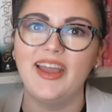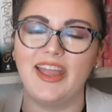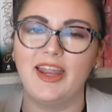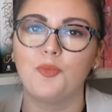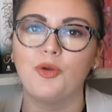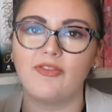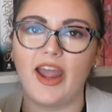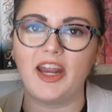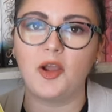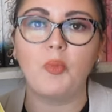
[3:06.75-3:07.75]
in
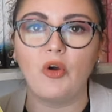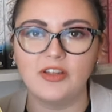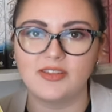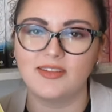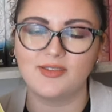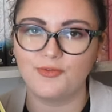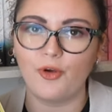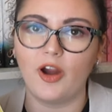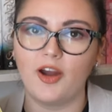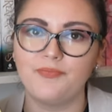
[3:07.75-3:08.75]
providing poisons
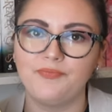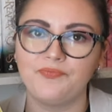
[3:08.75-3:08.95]
for.